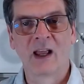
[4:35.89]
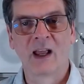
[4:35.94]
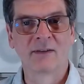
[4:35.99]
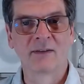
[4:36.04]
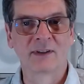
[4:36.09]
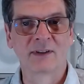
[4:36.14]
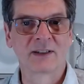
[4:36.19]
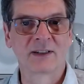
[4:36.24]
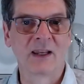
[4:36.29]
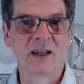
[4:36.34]

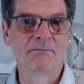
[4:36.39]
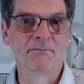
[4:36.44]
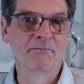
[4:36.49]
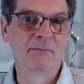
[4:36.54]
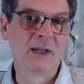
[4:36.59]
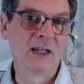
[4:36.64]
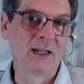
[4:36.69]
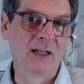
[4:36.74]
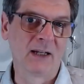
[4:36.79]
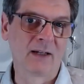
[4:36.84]
have the same
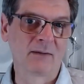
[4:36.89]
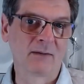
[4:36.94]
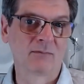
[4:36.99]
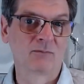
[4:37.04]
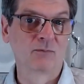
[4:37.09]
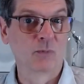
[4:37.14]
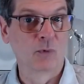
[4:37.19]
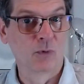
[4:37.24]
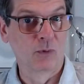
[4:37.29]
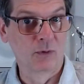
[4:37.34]
meaning
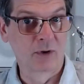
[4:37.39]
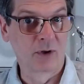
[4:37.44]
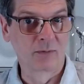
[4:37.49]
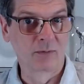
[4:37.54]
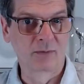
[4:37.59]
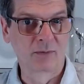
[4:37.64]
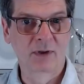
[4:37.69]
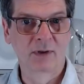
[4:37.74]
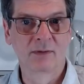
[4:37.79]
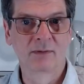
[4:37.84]
or
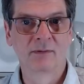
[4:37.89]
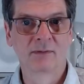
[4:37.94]
don't.